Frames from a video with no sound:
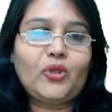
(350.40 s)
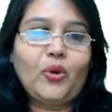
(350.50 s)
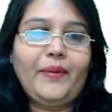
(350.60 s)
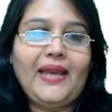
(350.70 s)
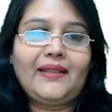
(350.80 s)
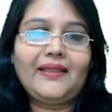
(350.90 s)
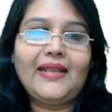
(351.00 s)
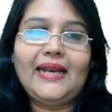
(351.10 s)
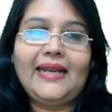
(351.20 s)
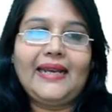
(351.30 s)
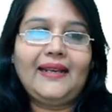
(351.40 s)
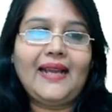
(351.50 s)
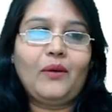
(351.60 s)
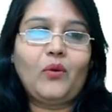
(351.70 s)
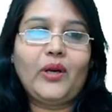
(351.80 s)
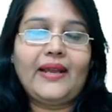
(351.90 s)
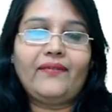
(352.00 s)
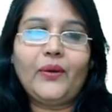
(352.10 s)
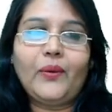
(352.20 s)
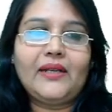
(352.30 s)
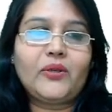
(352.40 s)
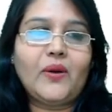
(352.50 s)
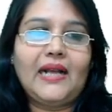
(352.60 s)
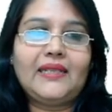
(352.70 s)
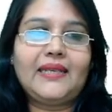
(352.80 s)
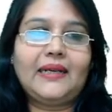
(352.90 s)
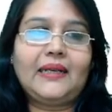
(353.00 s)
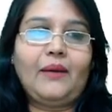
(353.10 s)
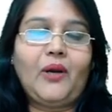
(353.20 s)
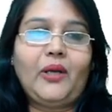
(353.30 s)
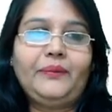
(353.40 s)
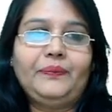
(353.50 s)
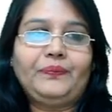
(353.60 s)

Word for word: Sumit, Nalin, I want everyone to answer. Come on.